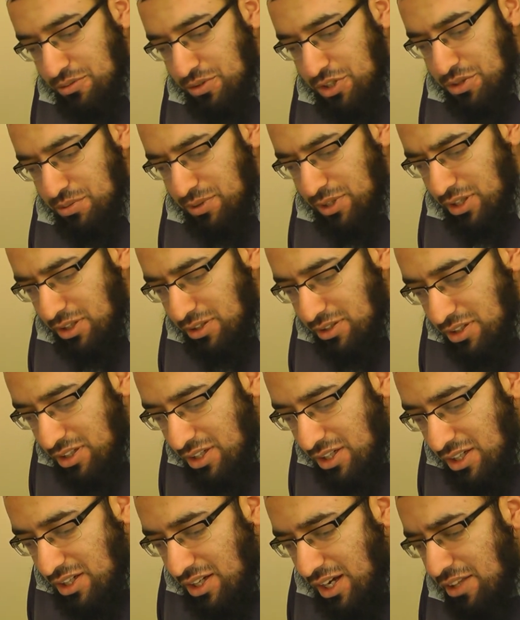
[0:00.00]
which we learn.
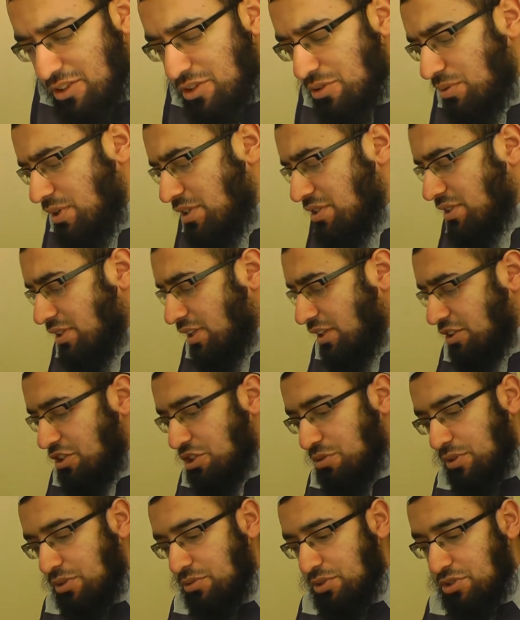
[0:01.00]
And the reason that
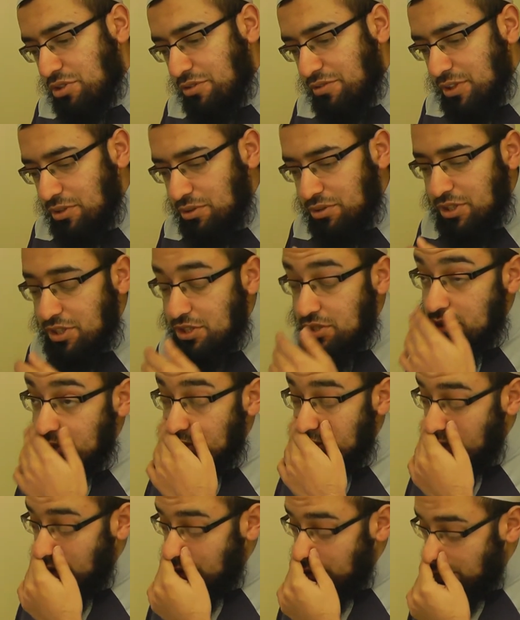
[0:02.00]
this one was revealed is there's
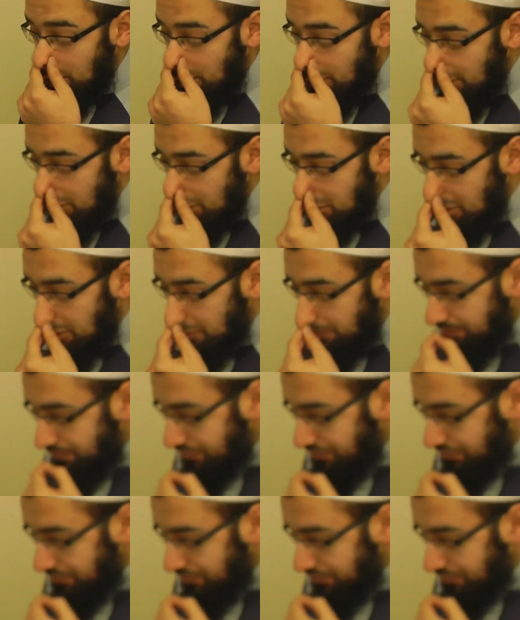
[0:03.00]
another narration